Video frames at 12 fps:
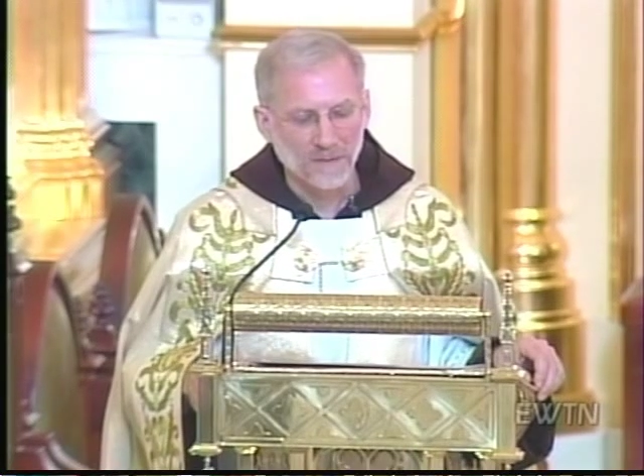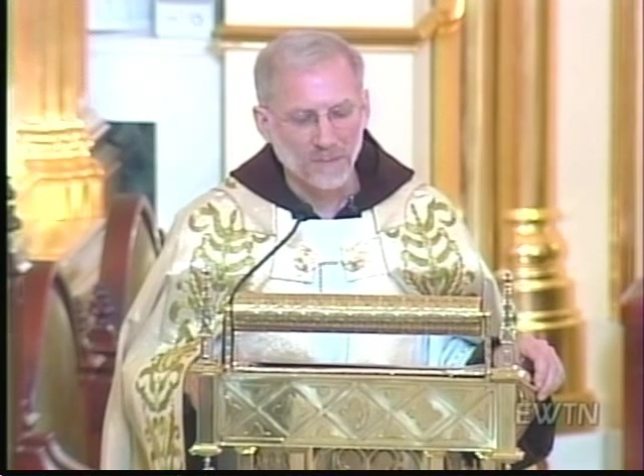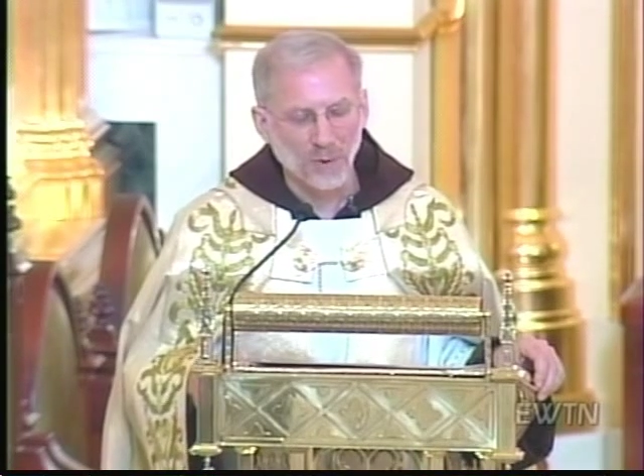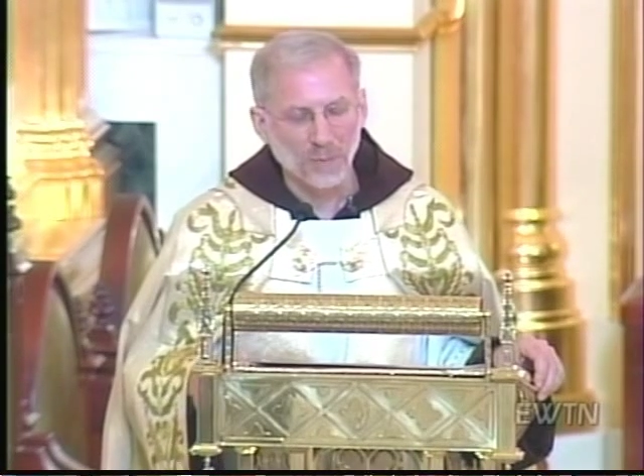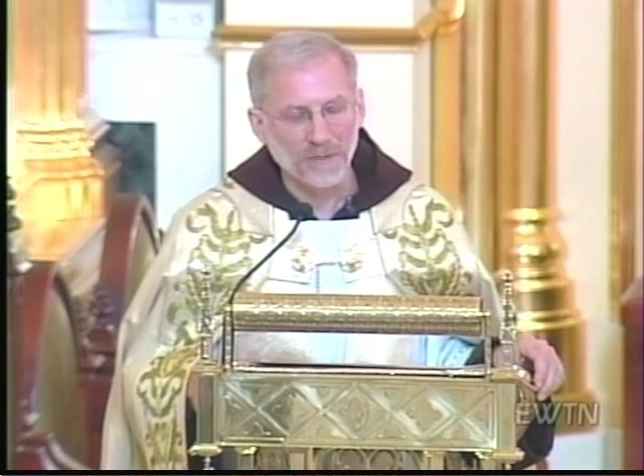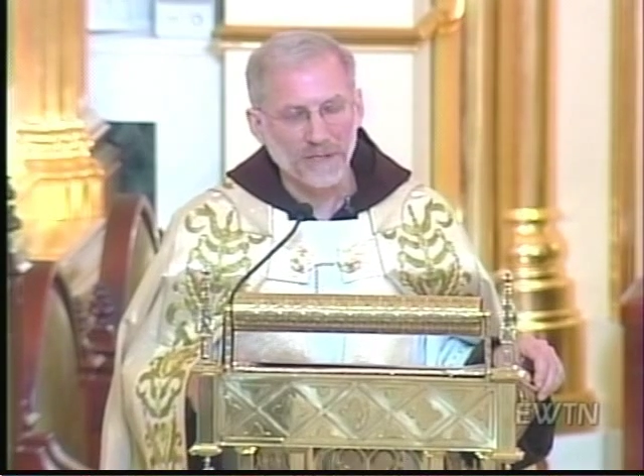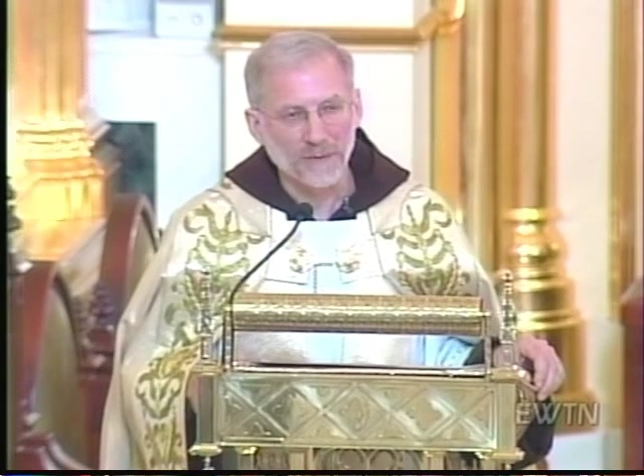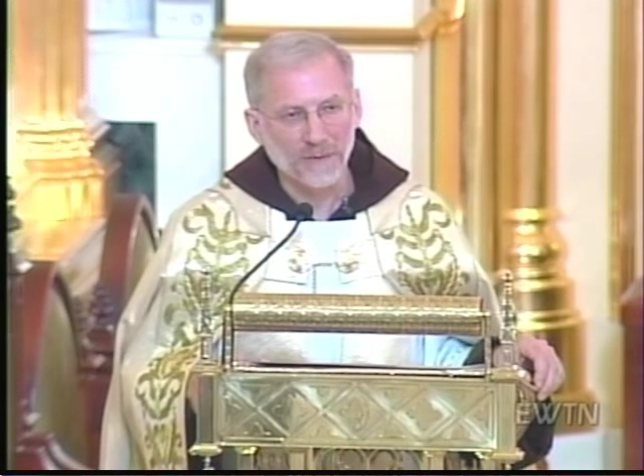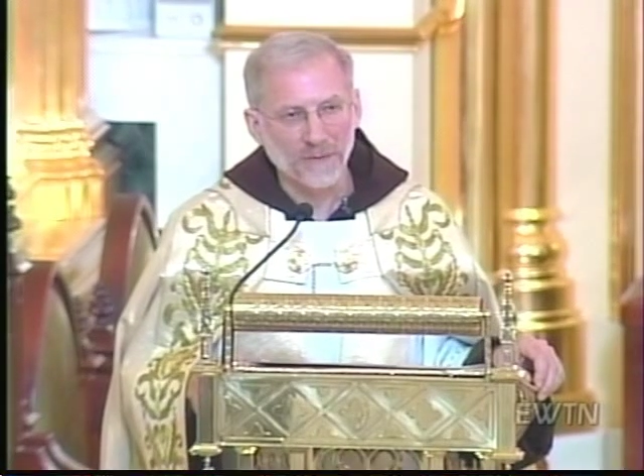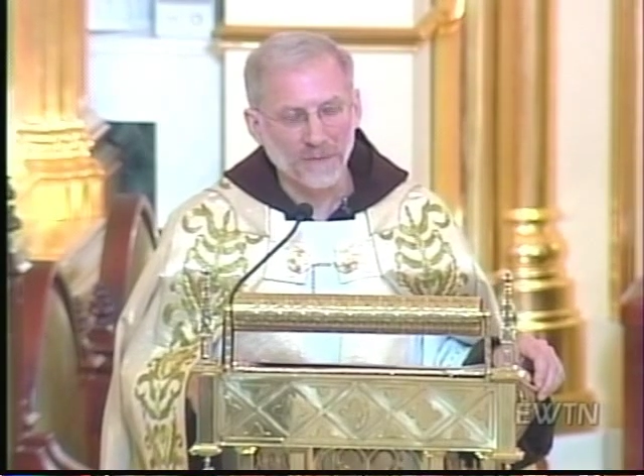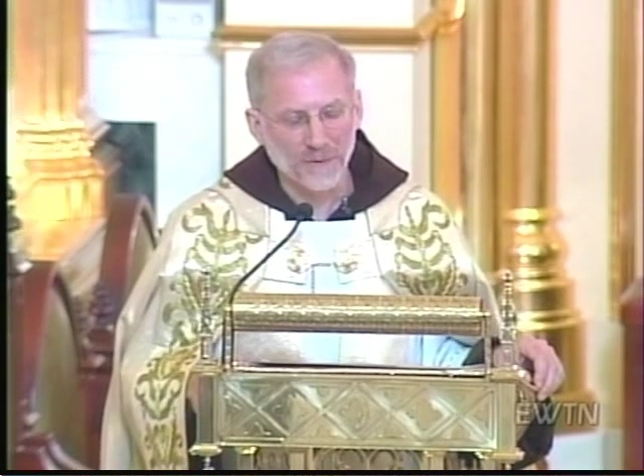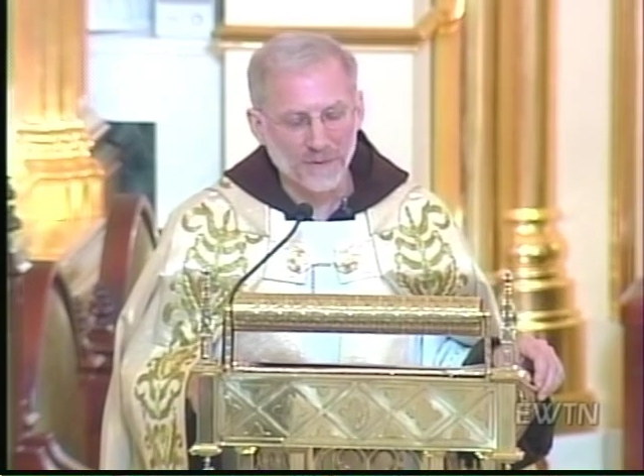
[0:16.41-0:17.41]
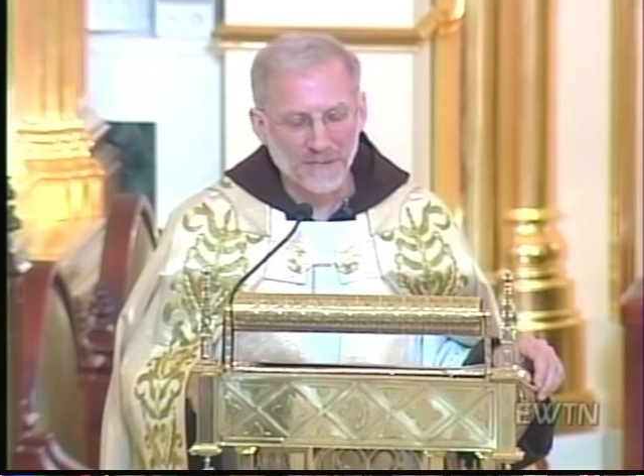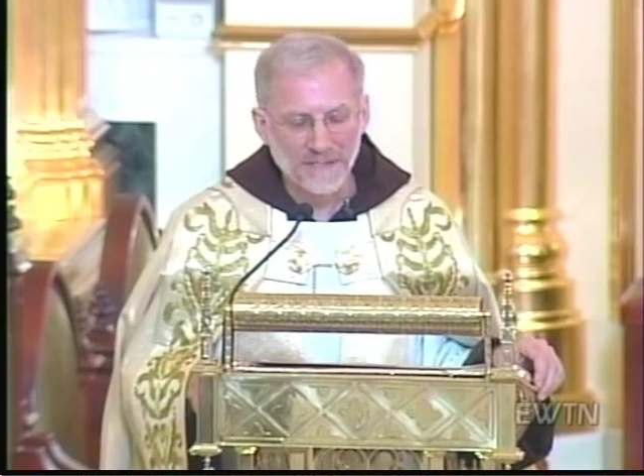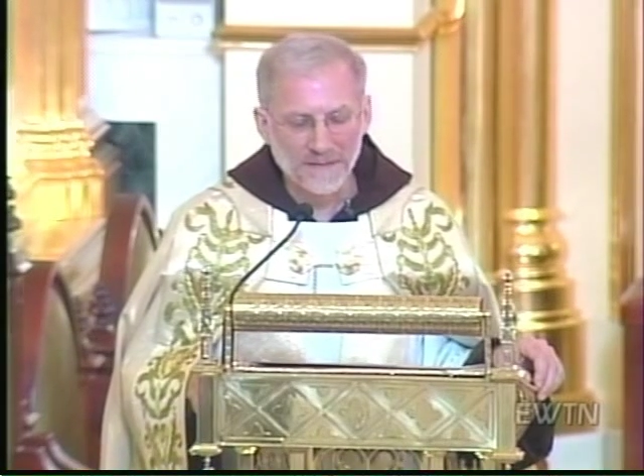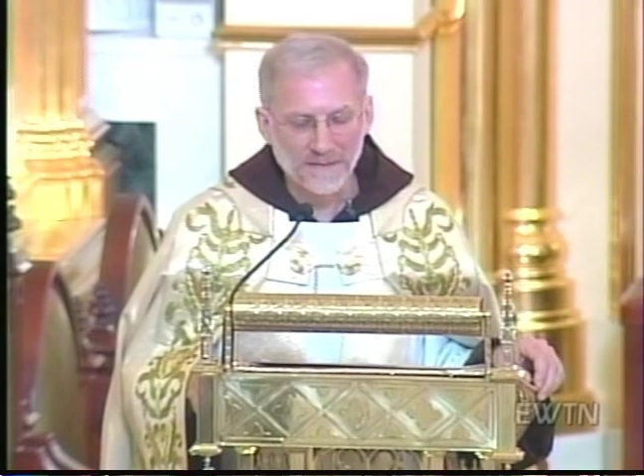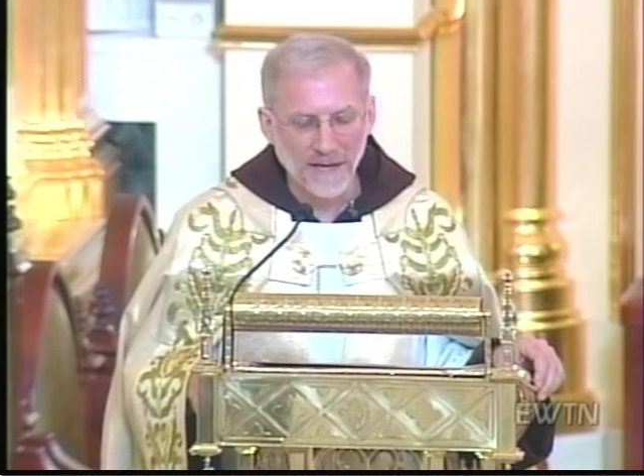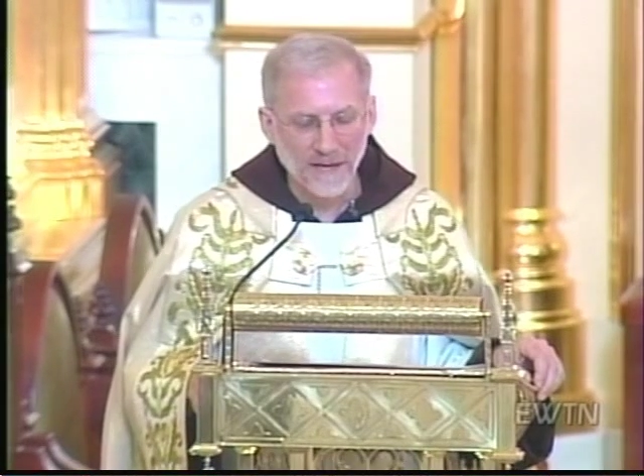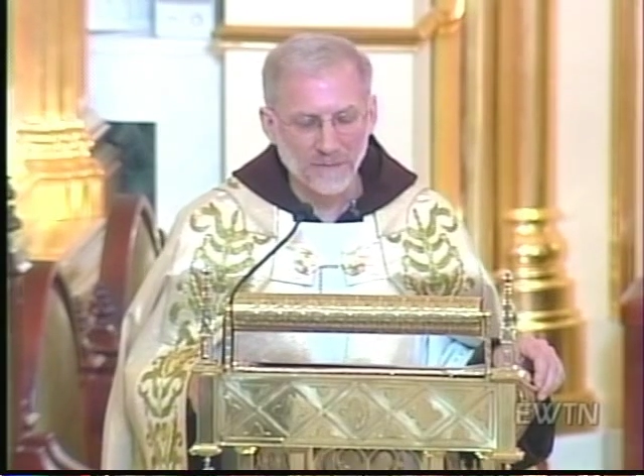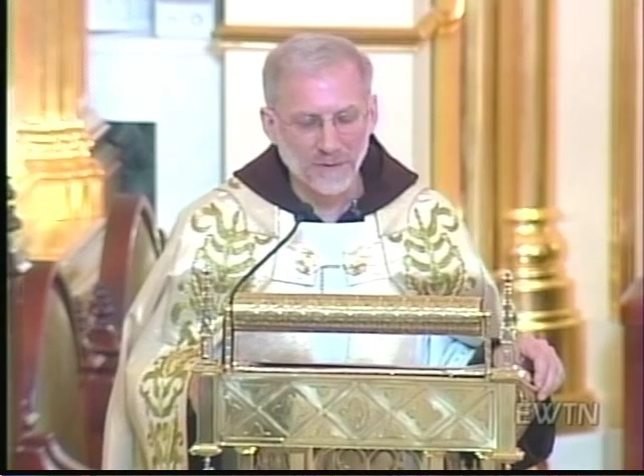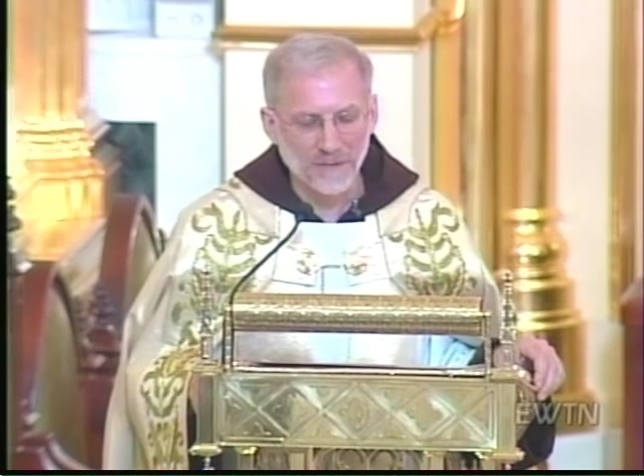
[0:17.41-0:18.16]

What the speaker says: Pope Leo XIII, after